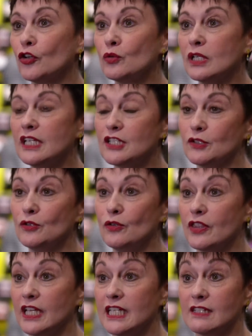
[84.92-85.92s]
only do
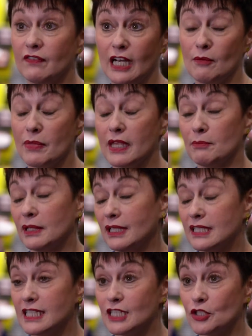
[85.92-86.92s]
they develop the
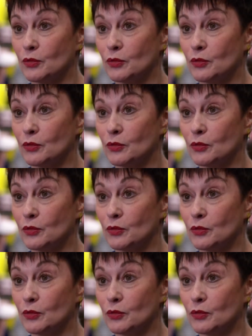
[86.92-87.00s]
ability to